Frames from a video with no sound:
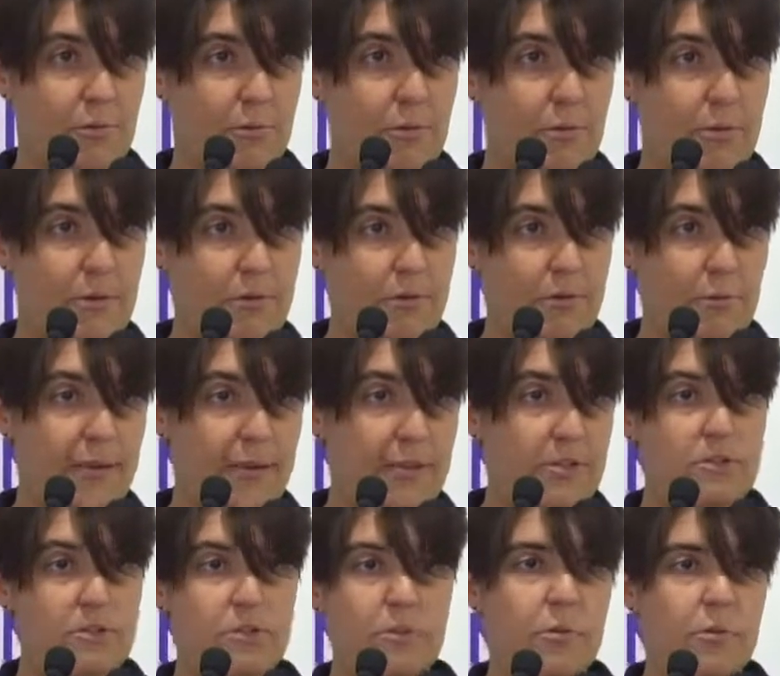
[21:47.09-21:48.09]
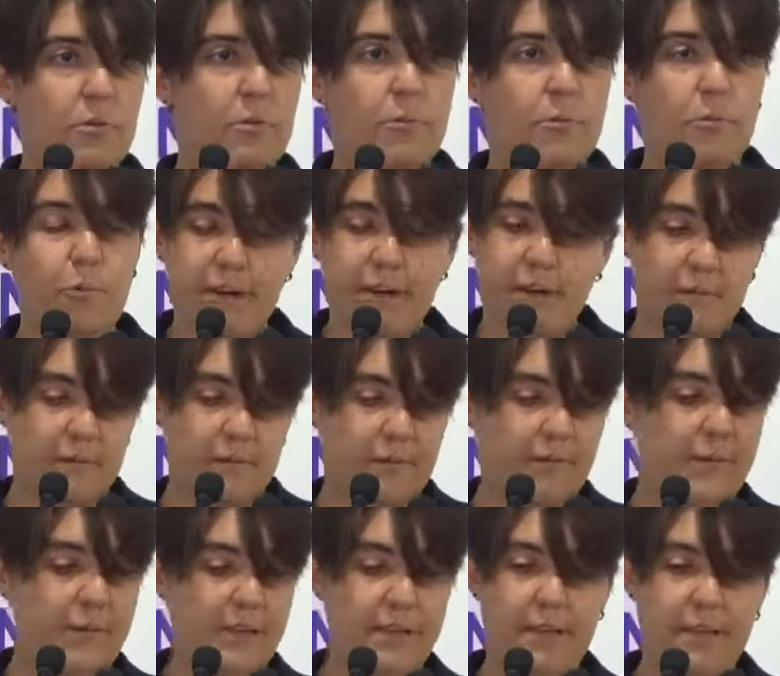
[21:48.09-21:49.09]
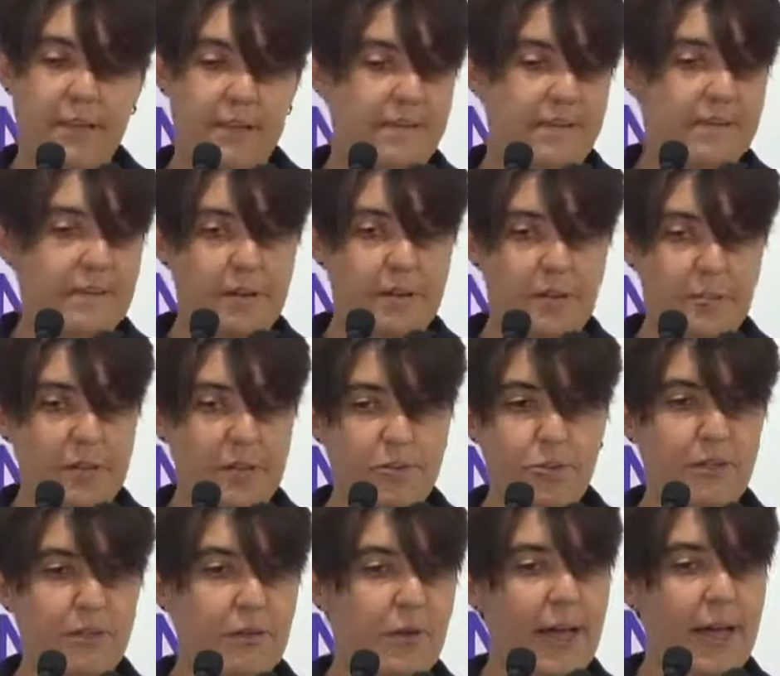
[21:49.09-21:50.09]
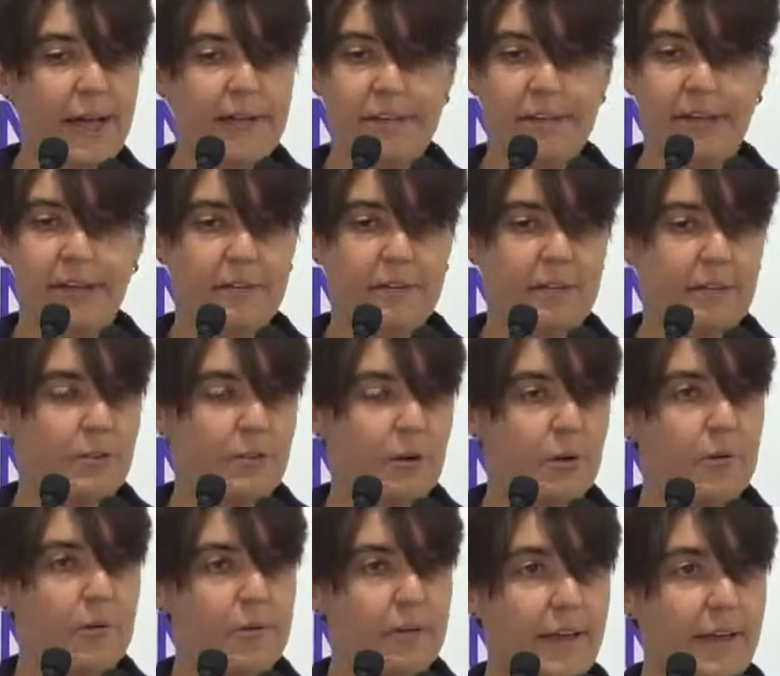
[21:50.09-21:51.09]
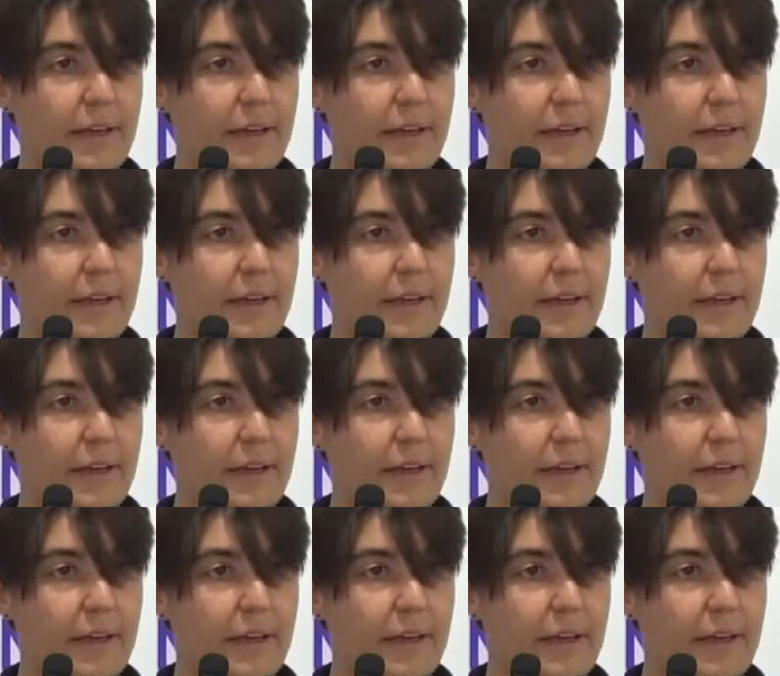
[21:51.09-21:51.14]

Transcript: range, so where the sea is between the high tide and the low tide,